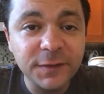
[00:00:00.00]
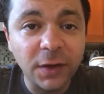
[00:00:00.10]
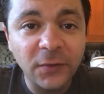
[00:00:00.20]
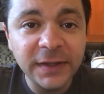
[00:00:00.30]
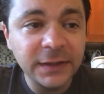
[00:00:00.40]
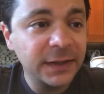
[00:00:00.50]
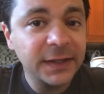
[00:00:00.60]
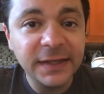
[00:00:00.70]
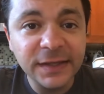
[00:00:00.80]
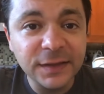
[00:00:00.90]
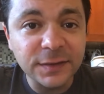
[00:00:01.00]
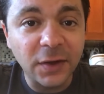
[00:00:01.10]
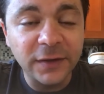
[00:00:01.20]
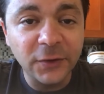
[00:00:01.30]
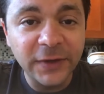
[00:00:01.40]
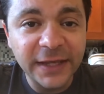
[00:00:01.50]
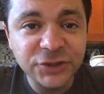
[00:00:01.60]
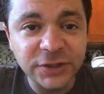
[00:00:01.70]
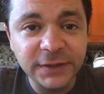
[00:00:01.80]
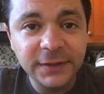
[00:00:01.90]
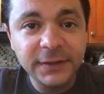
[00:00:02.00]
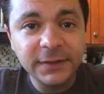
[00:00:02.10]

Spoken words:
Zoe is on location.